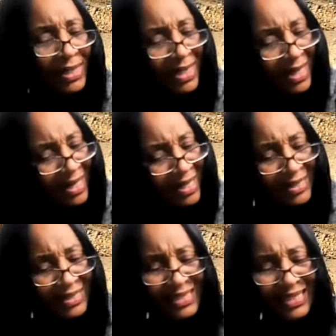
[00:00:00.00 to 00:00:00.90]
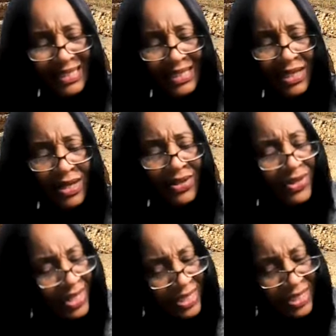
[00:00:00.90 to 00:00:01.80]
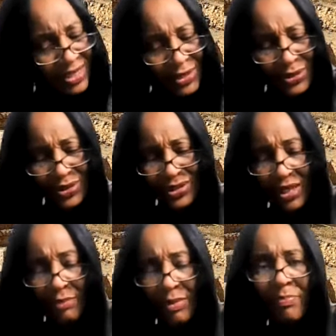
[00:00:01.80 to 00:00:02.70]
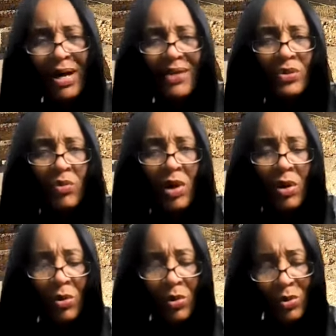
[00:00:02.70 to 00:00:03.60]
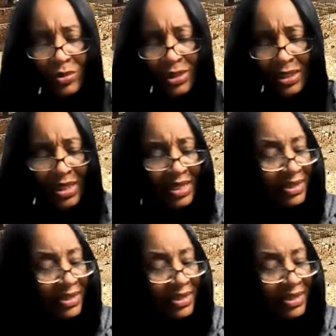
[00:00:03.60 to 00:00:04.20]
God did thus unto them upon the road.